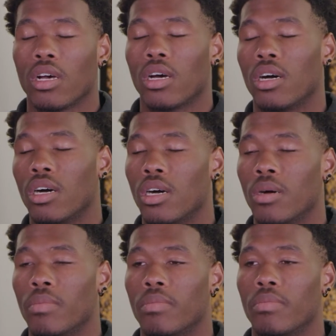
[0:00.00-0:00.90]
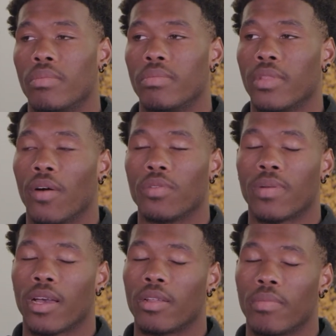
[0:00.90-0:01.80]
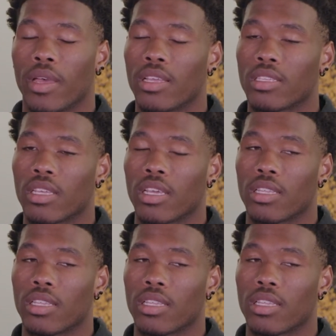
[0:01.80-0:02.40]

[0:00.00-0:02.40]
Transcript: That was probably the main thing.